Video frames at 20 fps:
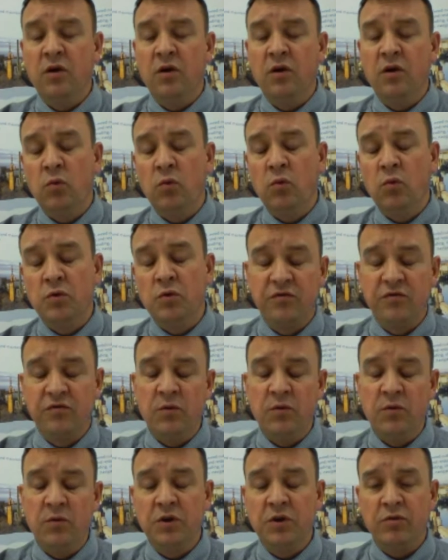the Water
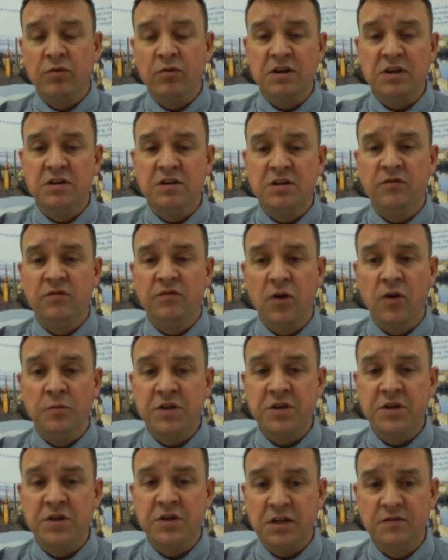Framework Directive
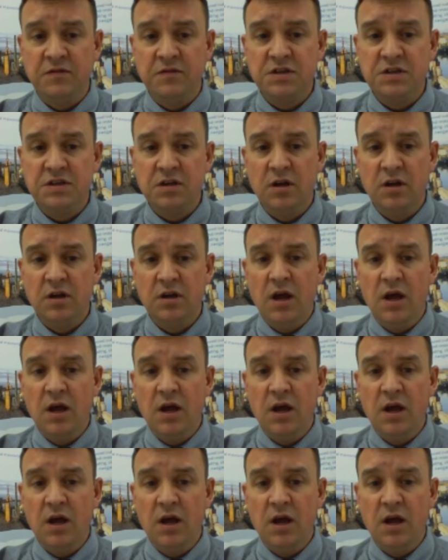objectives,